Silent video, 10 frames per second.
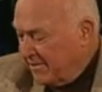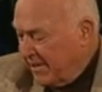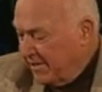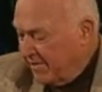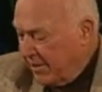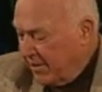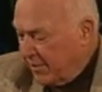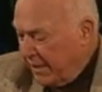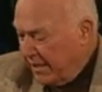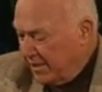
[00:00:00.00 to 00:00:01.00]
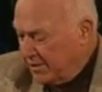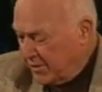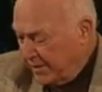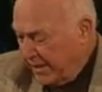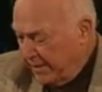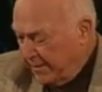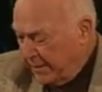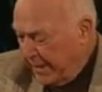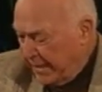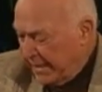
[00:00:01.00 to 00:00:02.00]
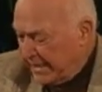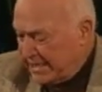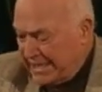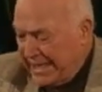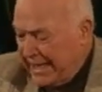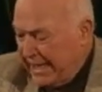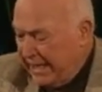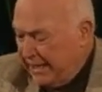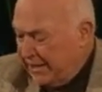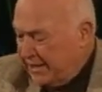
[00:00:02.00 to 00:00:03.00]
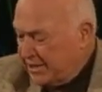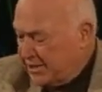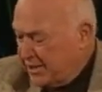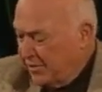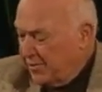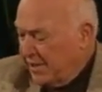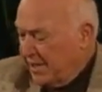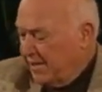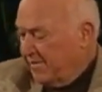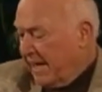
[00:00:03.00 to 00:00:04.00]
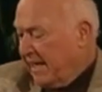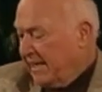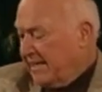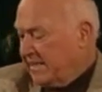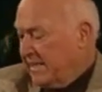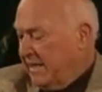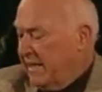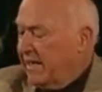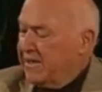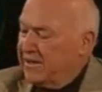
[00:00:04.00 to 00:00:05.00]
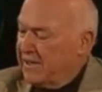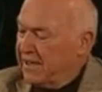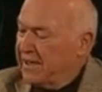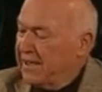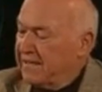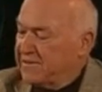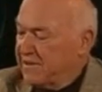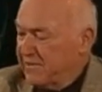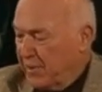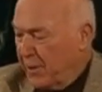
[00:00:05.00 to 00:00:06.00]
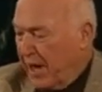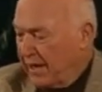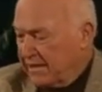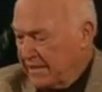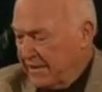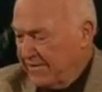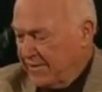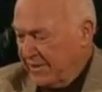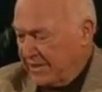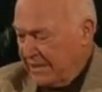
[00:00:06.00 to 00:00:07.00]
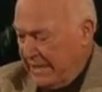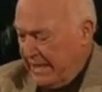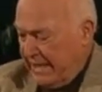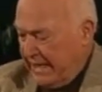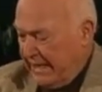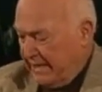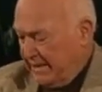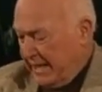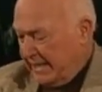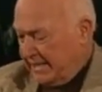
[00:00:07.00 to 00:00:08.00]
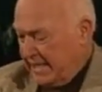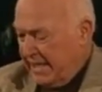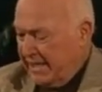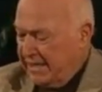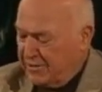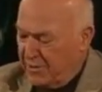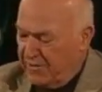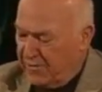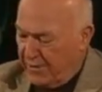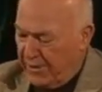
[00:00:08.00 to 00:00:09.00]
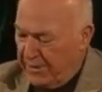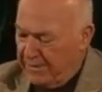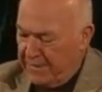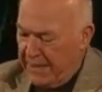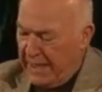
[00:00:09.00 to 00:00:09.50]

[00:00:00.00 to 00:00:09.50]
under every green tree, slaying the children in the valleys under the clefts of the rocks?" And of course, Isaiah is referring